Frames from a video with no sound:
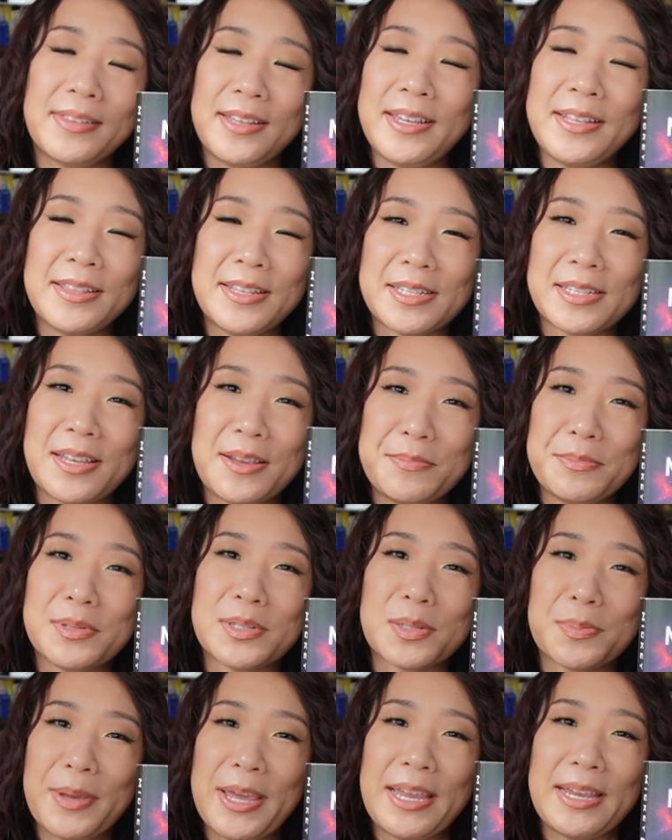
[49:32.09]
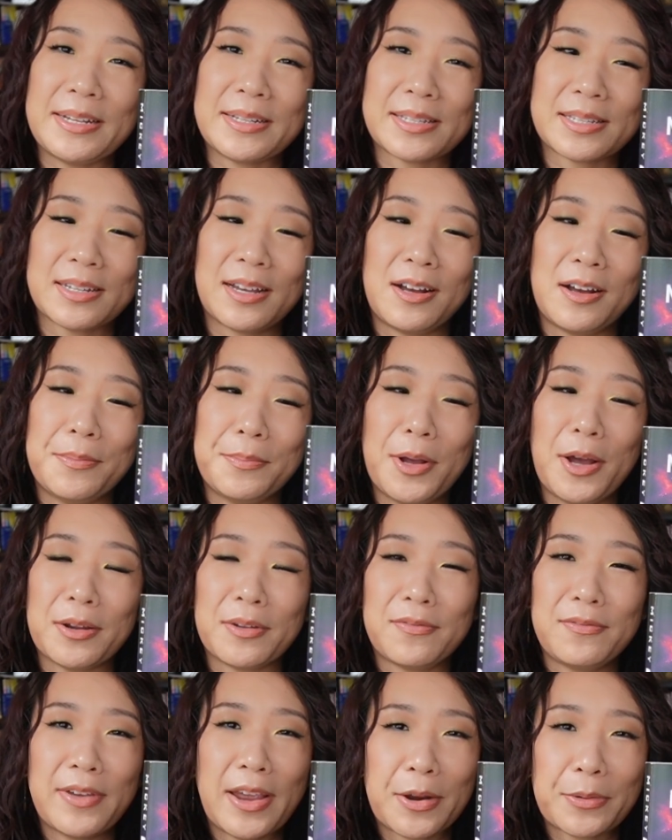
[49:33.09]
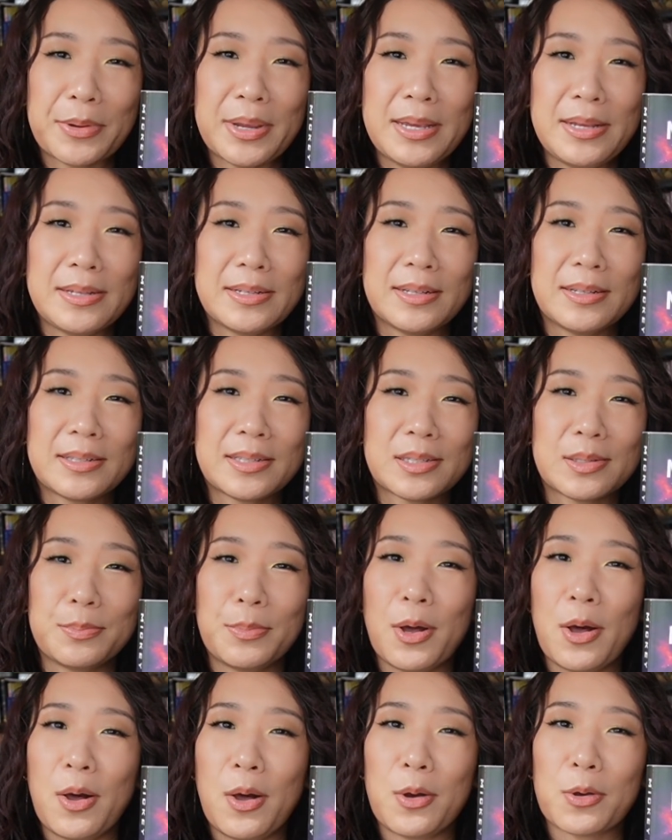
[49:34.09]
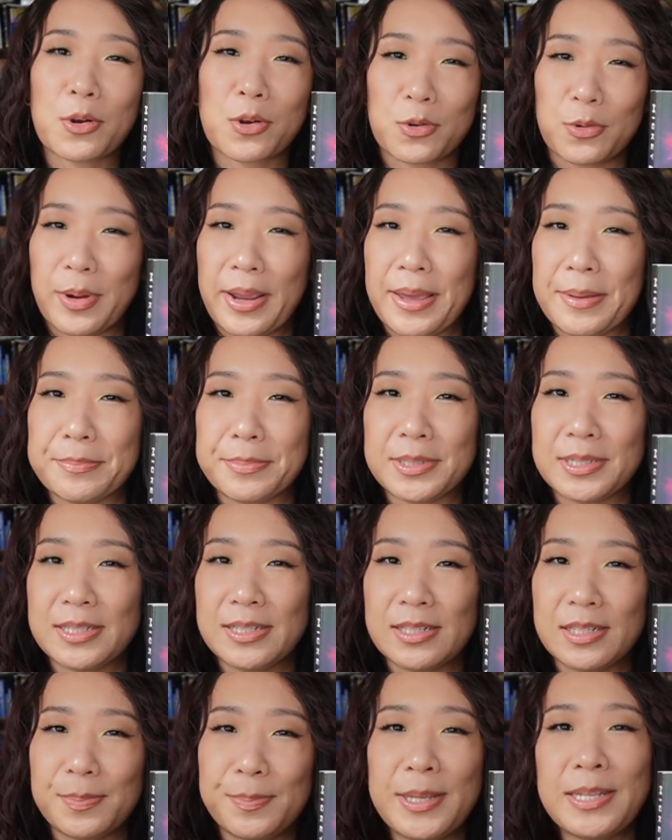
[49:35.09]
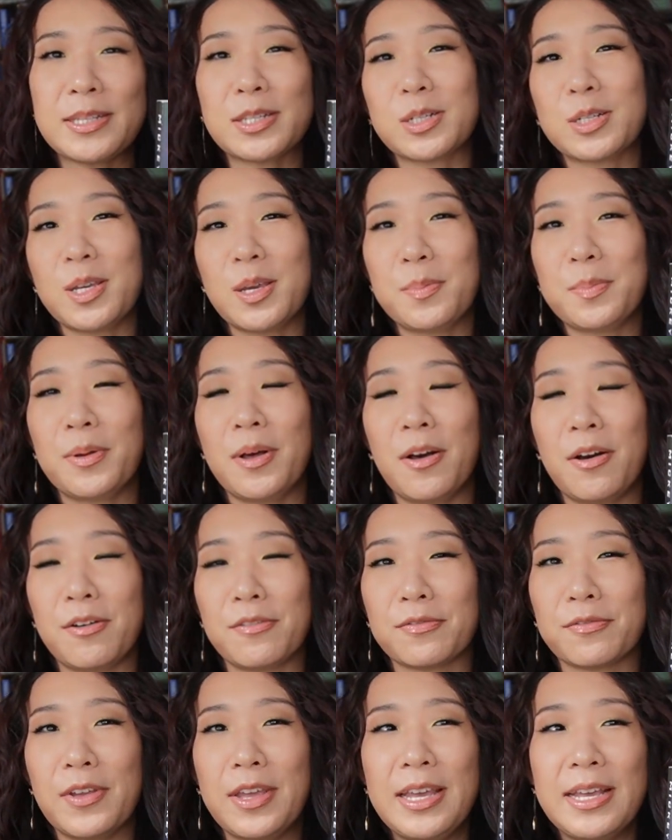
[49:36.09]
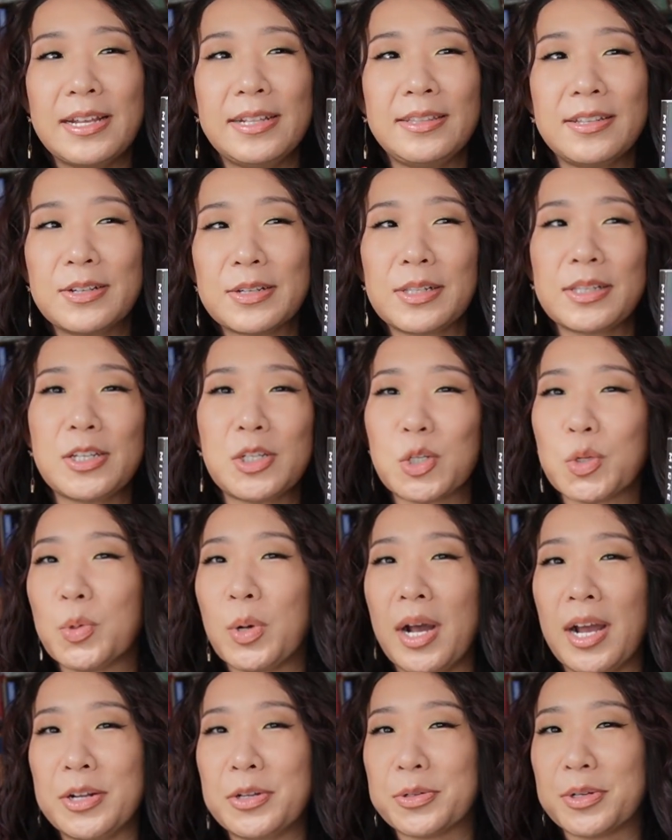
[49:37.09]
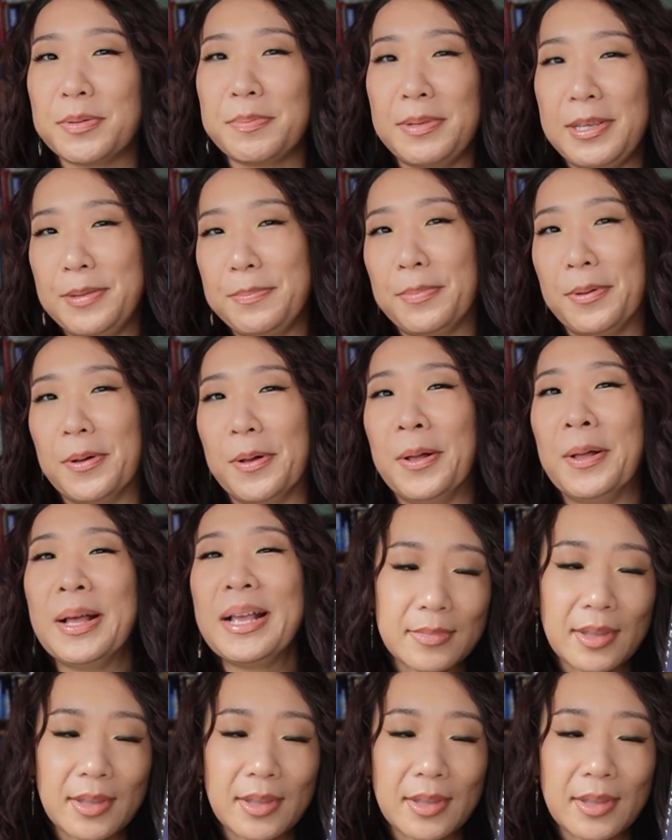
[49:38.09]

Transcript: in the same space on a very small, cramped spaceship of nearly 200 people.